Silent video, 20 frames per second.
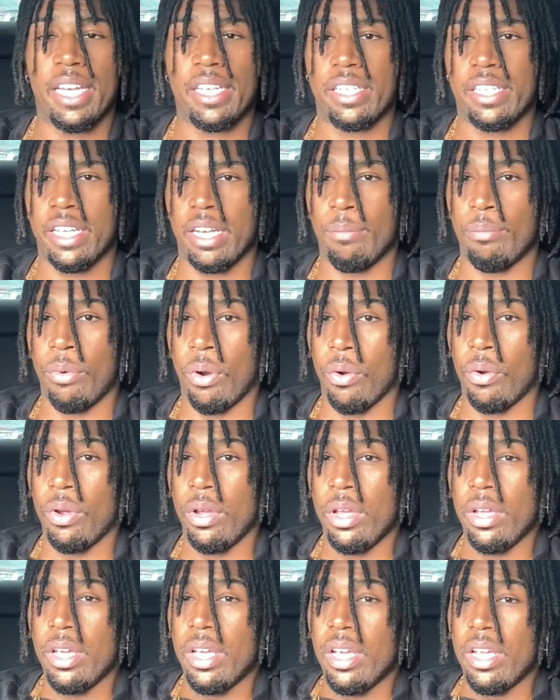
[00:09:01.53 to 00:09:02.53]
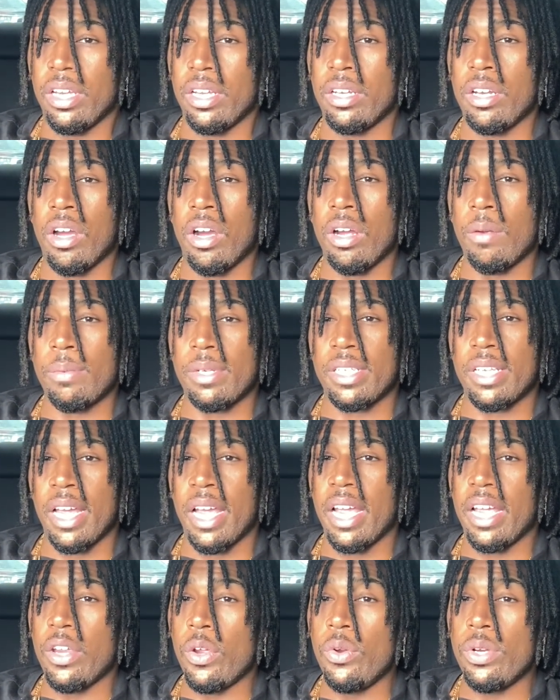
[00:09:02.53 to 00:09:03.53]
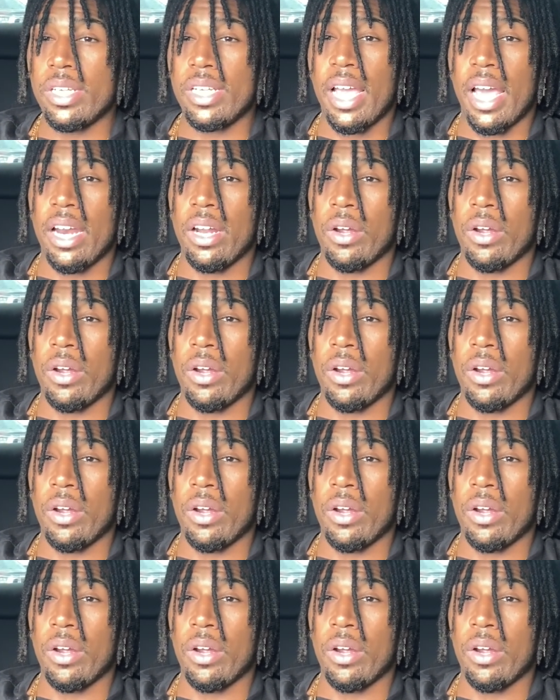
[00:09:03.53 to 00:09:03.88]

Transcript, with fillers: shit, bro. You know what I'm saying? You just gotta